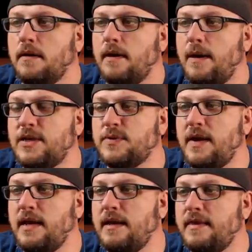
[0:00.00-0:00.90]
Now,
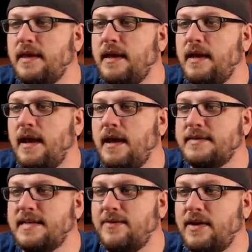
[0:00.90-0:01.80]
between the
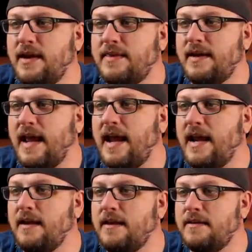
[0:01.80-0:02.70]
7 and the
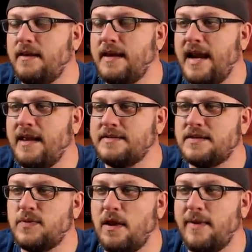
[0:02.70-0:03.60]
9 has a
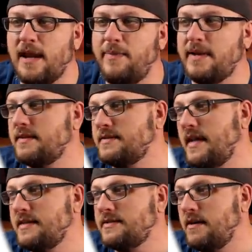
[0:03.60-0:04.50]
20-megapixel
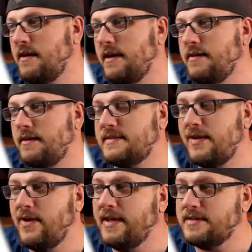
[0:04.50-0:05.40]
sensor, and the
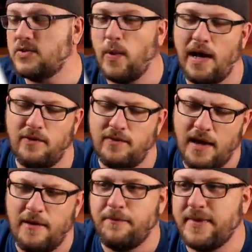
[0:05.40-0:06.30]
7 has a 12.
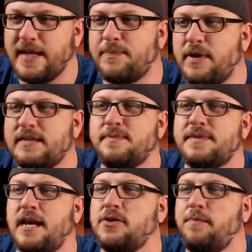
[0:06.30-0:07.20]
That's a pretty
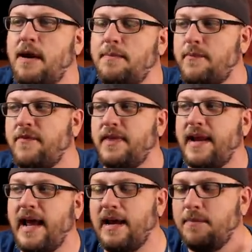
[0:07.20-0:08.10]
substantial bump up for the
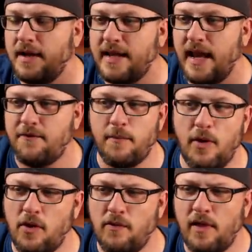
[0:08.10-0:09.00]
9, but again, for
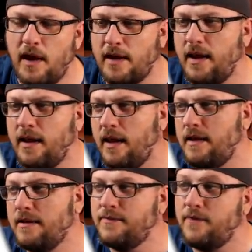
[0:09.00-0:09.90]
moto vlogging
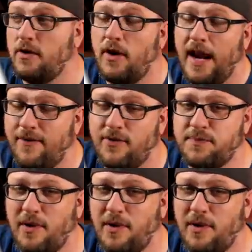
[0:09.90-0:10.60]
and for your average